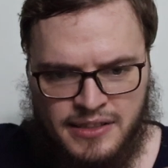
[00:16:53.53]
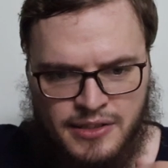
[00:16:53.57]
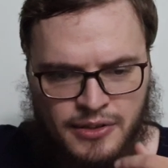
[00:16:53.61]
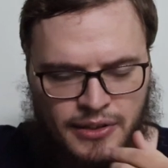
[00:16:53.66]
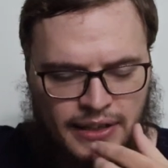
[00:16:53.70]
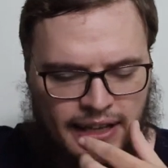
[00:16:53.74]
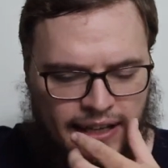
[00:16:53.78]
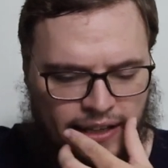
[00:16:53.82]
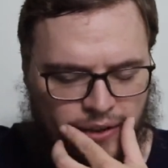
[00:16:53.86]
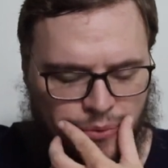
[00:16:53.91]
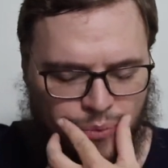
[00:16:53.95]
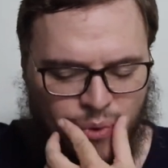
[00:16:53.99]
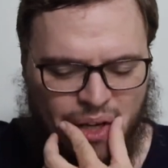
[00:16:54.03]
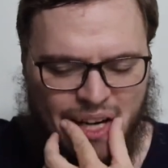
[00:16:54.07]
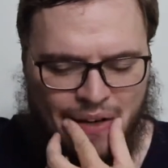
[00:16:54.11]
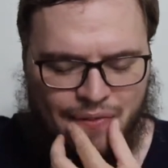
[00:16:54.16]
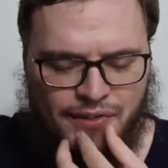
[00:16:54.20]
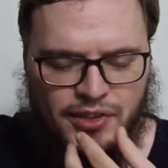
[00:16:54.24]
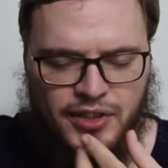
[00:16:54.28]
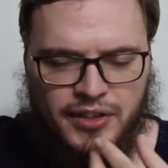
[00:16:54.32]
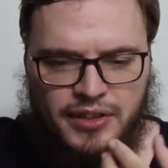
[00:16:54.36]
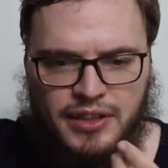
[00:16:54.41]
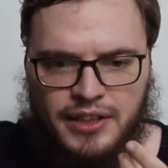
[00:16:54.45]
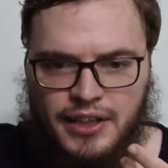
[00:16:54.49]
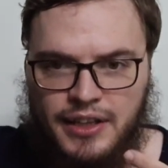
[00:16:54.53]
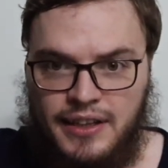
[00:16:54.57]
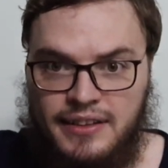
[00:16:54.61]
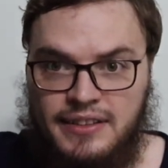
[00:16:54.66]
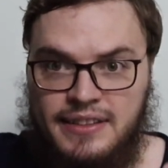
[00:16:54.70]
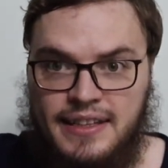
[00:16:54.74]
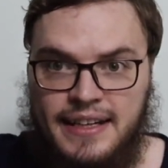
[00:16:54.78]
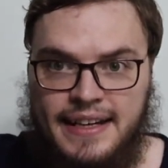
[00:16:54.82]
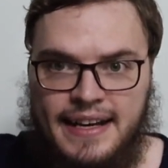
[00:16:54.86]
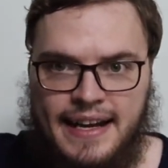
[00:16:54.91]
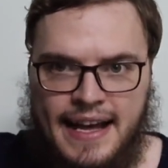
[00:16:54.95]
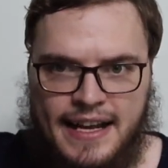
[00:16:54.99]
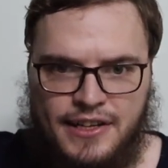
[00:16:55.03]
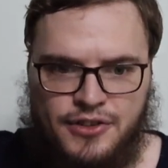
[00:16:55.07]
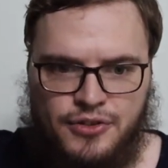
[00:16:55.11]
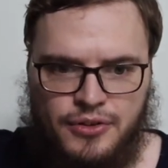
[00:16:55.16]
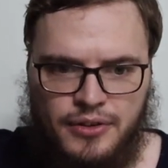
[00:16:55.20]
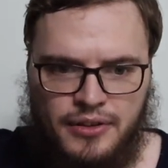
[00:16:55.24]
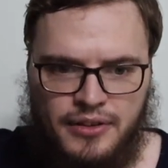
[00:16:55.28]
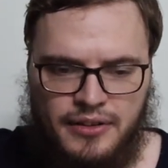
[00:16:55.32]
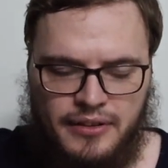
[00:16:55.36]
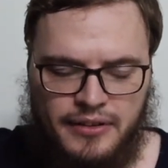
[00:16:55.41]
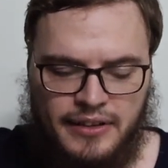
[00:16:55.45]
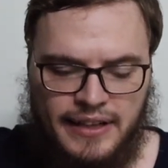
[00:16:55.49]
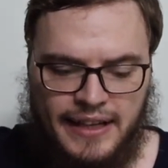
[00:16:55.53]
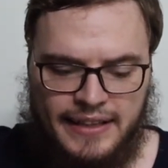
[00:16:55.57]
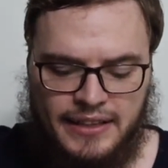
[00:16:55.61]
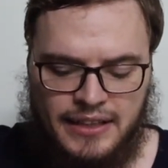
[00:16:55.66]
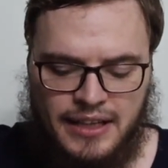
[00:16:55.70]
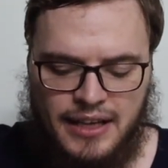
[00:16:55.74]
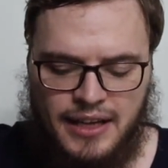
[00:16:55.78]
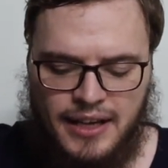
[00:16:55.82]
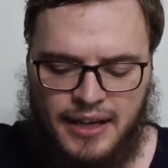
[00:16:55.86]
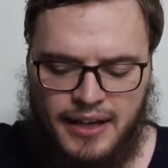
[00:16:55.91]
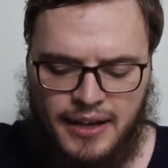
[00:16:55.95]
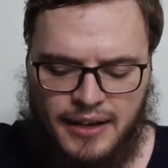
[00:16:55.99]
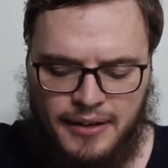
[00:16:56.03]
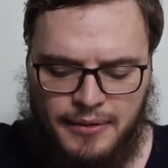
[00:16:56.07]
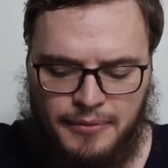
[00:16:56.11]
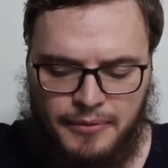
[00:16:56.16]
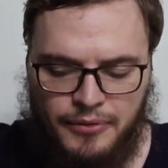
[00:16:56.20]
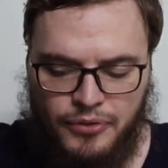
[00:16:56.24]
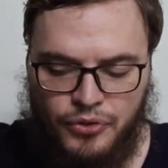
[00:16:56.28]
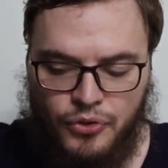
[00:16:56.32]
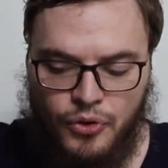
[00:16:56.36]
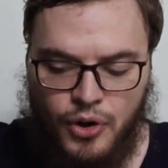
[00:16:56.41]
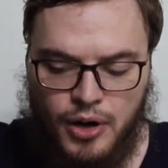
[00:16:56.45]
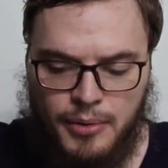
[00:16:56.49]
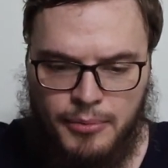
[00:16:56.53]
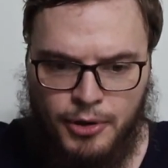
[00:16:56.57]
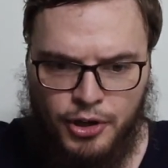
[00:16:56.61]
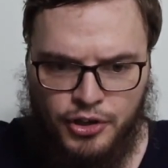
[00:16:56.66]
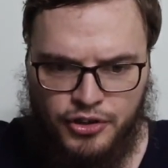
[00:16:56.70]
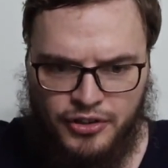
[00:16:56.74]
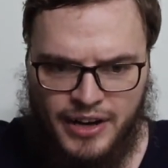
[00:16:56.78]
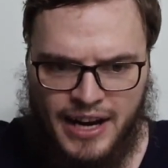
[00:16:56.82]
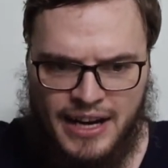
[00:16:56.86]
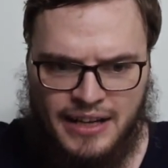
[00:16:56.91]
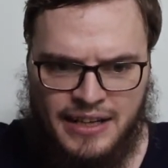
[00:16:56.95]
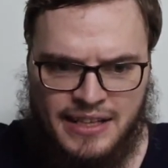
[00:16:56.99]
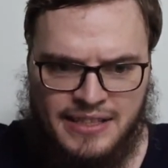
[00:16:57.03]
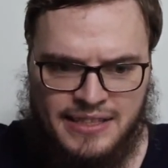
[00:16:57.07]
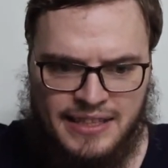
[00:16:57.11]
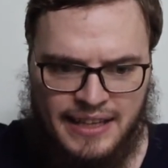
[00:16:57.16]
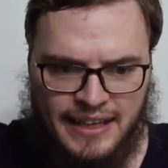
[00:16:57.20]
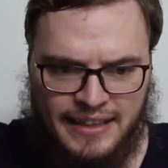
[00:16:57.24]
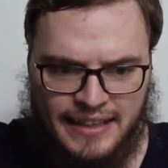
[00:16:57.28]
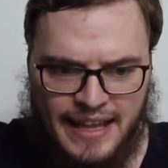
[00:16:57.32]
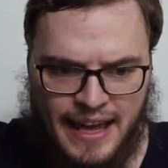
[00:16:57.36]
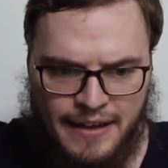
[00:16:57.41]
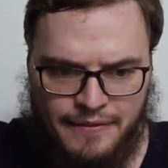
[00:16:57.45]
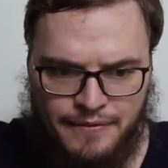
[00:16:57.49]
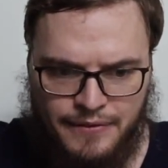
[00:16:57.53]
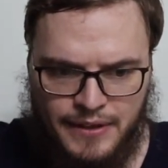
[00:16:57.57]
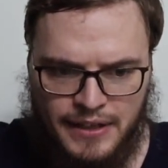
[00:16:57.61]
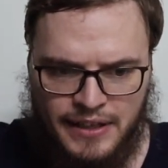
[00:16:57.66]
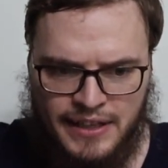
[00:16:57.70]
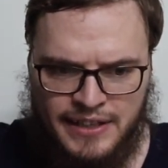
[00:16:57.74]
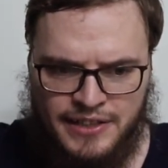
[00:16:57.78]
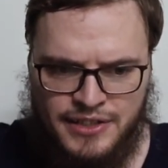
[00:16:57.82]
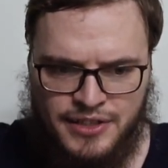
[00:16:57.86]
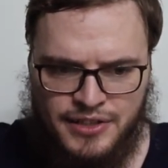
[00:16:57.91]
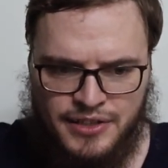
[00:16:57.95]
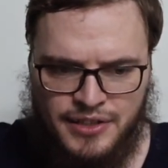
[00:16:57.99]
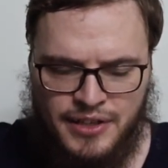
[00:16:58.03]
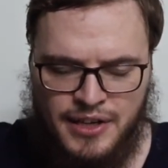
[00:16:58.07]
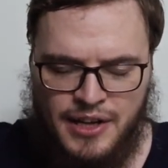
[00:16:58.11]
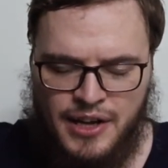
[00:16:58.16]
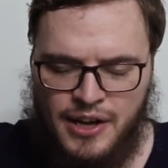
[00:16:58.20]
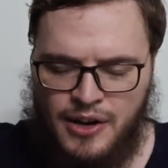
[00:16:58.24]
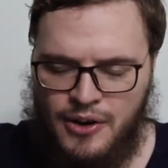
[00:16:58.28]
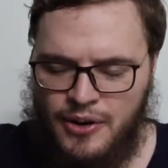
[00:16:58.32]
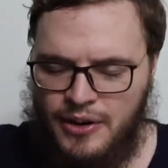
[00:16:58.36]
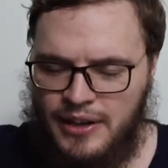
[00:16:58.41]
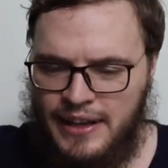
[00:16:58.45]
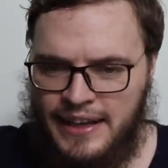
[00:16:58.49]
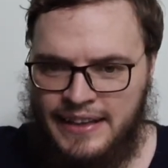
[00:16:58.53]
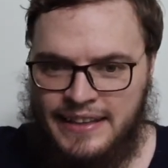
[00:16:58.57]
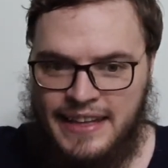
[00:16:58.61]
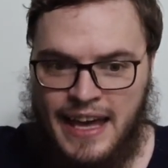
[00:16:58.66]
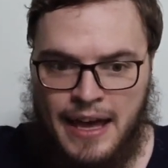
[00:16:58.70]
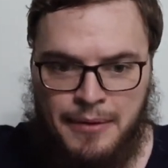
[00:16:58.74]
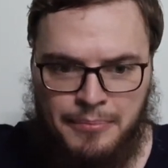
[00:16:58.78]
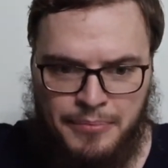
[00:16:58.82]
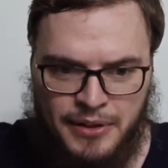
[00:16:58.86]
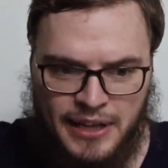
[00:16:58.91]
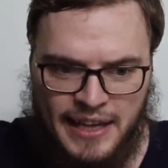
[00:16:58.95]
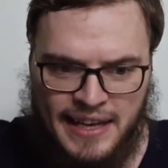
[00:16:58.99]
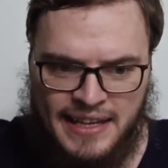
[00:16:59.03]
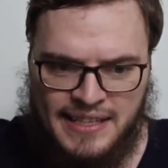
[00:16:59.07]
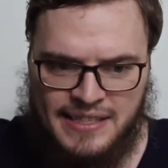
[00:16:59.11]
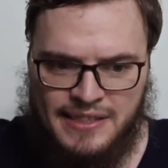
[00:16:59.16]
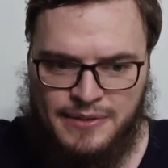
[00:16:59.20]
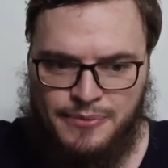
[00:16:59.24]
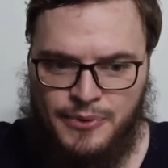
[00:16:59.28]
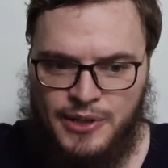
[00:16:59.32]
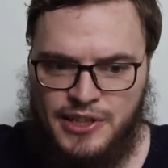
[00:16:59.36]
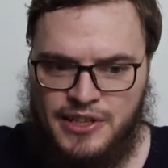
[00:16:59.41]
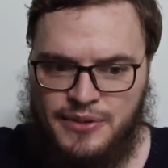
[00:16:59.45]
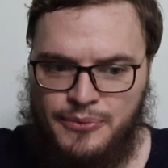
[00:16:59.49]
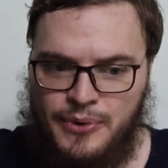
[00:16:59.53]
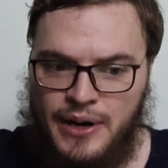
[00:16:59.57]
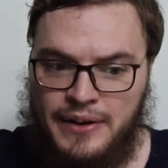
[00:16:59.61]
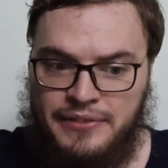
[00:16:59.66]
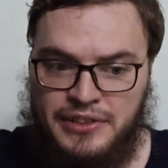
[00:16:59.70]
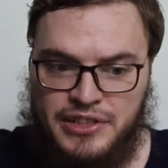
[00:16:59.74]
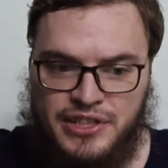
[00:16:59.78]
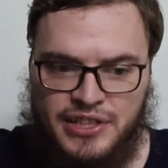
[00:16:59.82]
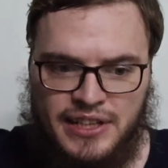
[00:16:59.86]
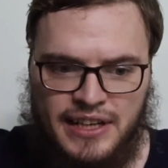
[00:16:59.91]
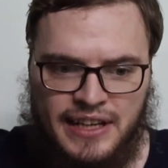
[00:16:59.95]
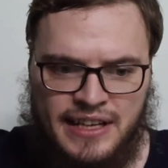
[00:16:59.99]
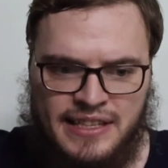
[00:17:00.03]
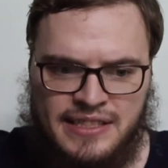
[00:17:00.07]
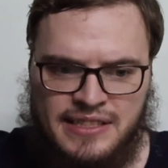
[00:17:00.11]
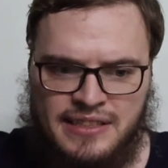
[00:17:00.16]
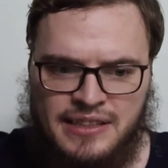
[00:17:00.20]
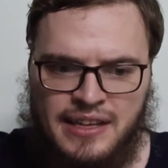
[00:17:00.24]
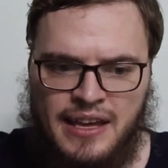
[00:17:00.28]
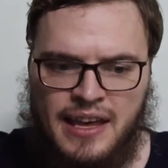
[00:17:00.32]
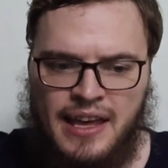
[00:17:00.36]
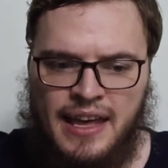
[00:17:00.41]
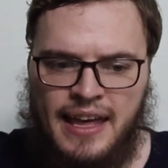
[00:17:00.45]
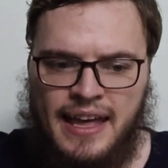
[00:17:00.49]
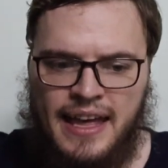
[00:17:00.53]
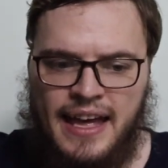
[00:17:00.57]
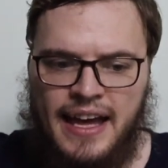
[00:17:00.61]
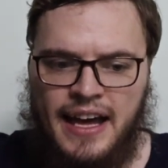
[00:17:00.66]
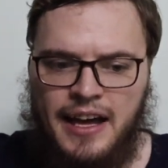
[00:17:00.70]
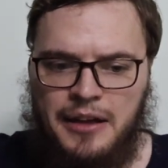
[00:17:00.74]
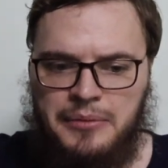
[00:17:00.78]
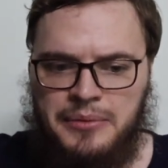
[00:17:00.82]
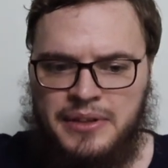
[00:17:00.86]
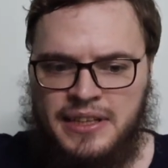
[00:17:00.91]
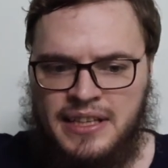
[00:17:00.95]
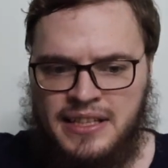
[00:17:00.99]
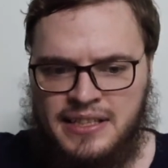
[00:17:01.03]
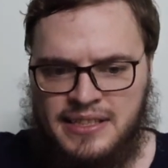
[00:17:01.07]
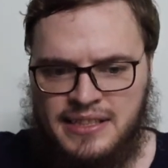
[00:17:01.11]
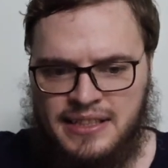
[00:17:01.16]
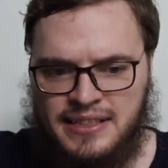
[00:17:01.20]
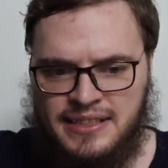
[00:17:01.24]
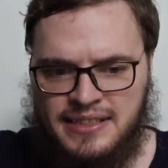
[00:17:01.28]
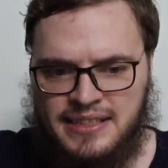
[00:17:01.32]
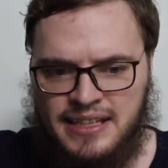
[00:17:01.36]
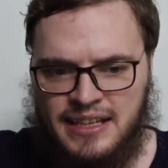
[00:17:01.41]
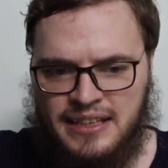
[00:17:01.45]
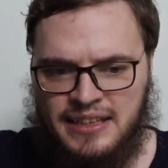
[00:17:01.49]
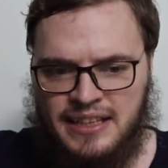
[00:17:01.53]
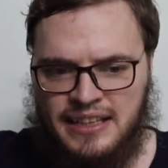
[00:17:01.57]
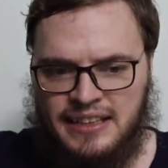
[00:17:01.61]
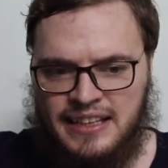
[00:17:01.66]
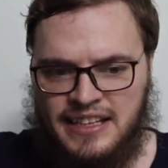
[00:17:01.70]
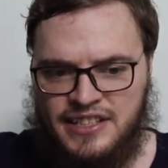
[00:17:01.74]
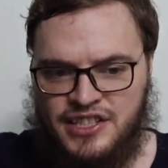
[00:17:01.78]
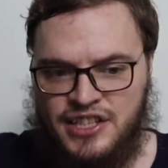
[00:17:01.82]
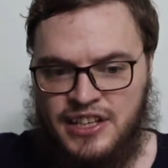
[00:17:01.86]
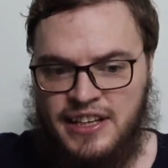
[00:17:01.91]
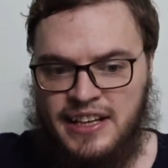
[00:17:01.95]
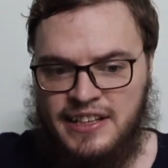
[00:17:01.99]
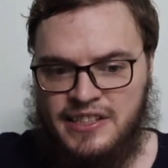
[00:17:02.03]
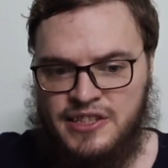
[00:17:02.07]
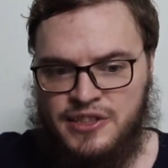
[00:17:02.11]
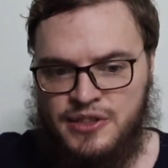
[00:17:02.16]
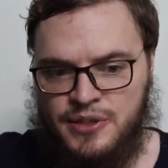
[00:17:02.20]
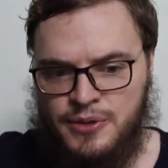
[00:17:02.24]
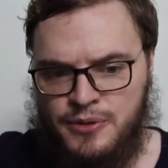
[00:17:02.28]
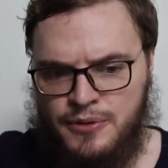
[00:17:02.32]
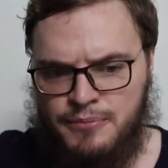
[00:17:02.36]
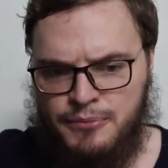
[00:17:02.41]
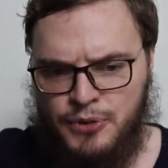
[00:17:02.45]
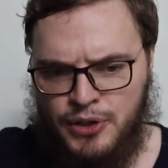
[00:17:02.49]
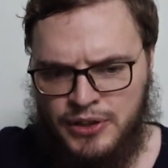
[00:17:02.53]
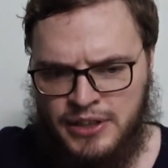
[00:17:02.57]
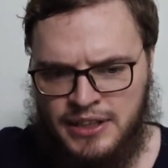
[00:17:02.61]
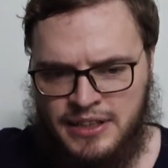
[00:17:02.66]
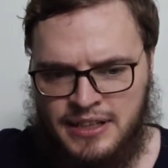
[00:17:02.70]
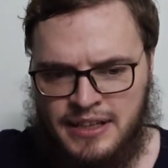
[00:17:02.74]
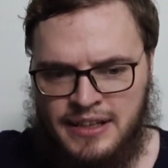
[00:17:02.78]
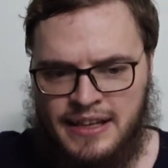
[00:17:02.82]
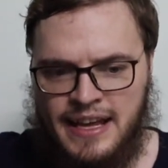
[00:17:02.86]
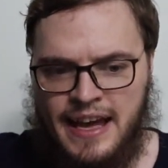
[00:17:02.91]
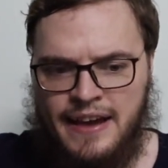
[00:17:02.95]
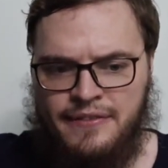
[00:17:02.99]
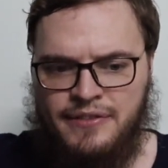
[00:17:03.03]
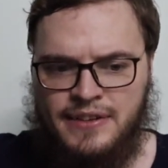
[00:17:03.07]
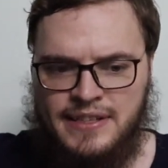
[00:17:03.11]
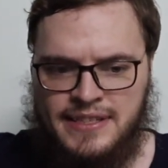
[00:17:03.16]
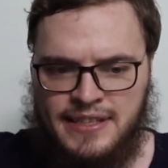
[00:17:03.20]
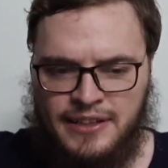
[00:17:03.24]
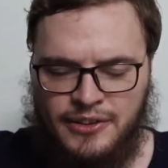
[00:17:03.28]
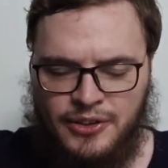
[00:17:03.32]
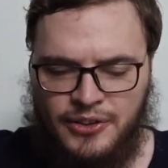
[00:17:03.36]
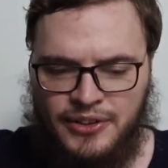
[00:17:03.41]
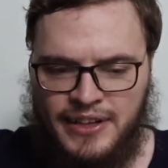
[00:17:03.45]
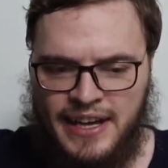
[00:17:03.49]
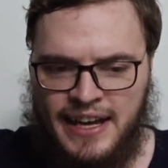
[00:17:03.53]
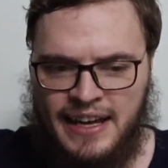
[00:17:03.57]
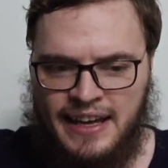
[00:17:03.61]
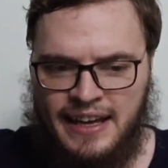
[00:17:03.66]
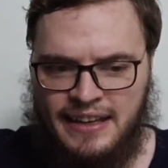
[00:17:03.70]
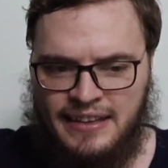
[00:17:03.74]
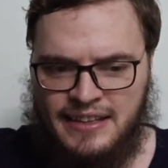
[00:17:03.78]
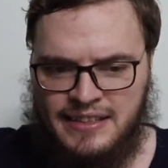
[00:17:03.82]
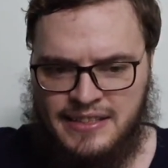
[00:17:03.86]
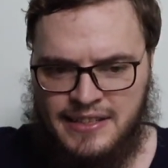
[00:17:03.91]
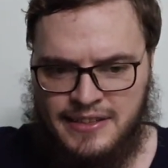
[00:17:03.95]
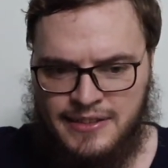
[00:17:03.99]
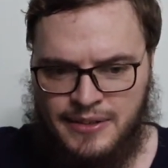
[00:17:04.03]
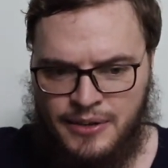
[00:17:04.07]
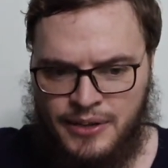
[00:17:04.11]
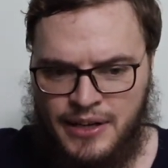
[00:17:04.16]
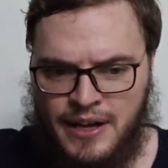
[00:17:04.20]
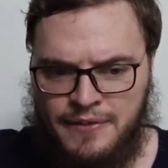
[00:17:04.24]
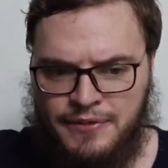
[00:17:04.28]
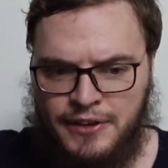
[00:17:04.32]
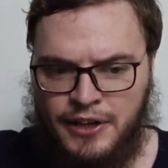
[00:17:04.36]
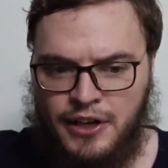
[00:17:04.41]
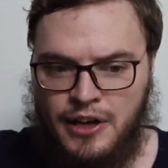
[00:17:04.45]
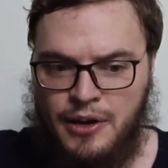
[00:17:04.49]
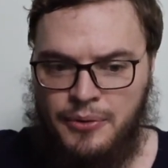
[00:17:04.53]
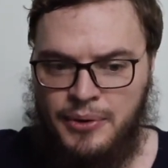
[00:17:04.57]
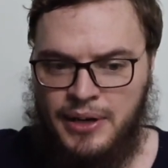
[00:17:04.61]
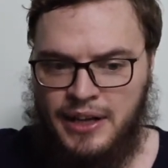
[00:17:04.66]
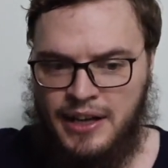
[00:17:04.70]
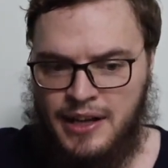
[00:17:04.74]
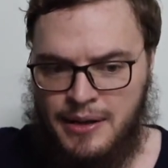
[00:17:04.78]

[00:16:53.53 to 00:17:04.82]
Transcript: So like whatever the natural or like the normal grain is in that village or like that place wherever she is, this is the thing that she gets 2 mud every single day, and this is her nafaqah when it